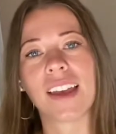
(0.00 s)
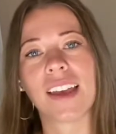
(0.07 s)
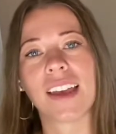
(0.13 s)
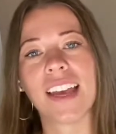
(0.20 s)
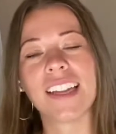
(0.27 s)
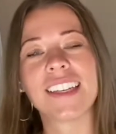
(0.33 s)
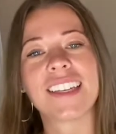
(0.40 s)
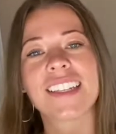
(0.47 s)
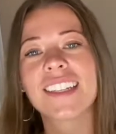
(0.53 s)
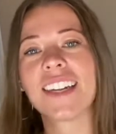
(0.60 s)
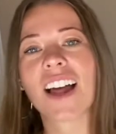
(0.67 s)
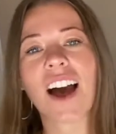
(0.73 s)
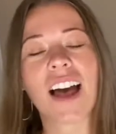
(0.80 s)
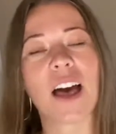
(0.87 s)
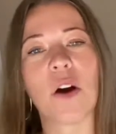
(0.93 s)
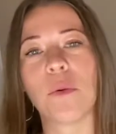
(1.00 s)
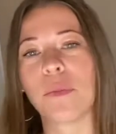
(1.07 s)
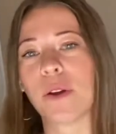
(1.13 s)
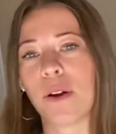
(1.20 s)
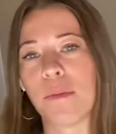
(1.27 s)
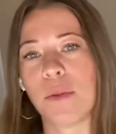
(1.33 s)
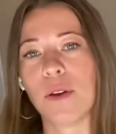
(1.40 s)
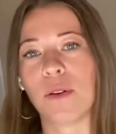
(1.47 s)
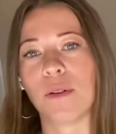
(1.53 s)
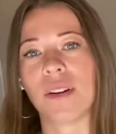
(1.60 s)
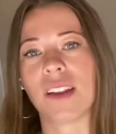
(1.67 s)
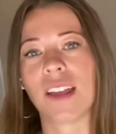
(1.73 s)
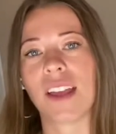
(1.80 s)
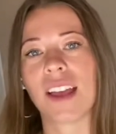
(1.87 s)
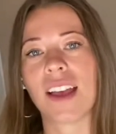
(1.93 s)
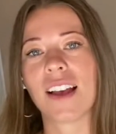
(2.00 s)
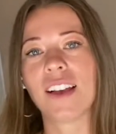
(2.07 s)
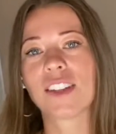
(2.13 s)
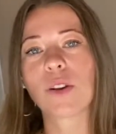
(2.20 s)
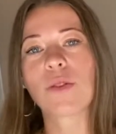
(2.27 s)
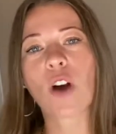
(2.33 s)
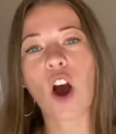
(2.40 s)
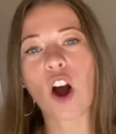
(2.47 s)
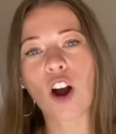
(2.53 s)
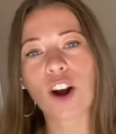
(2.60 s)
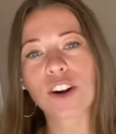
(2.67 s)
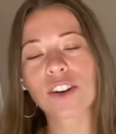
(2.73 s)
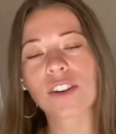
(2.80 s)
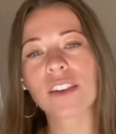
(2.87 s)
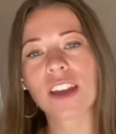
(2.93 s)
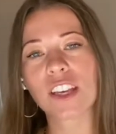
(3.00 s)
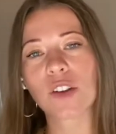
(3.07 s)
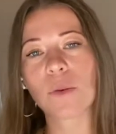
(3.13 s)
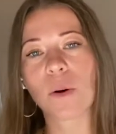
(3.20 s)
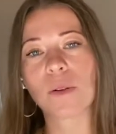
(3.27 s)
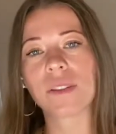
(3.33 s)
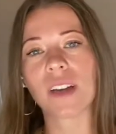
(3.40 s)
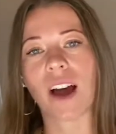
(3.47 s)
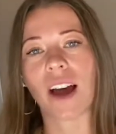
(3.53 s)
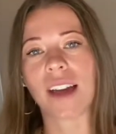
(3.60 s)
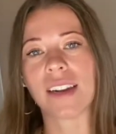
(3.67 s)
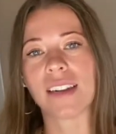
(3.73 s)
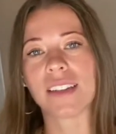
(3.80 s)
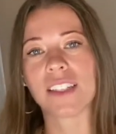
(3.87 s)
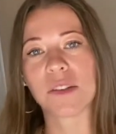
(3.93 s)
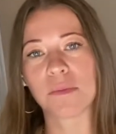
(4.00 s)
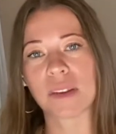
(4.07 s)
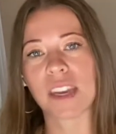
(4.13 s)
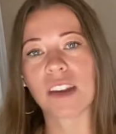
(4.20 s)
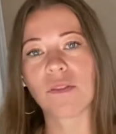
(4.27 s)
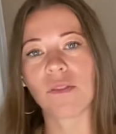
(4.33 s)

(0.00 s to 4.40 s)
It does not help your mood. So the harder that you hold on to being